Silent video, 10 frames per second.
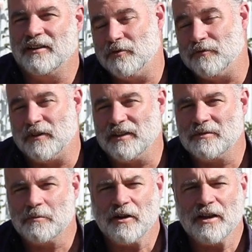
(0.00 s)
good friends
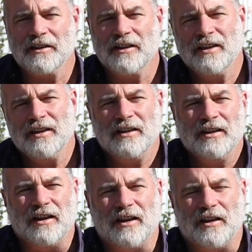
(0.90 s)
of mine,
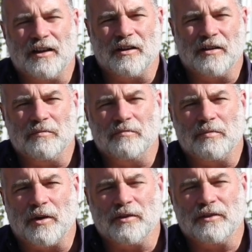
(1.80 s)

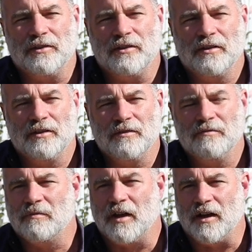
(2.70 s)
both
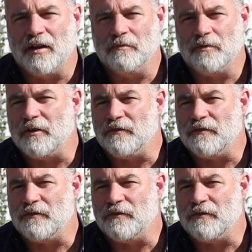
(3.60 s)
very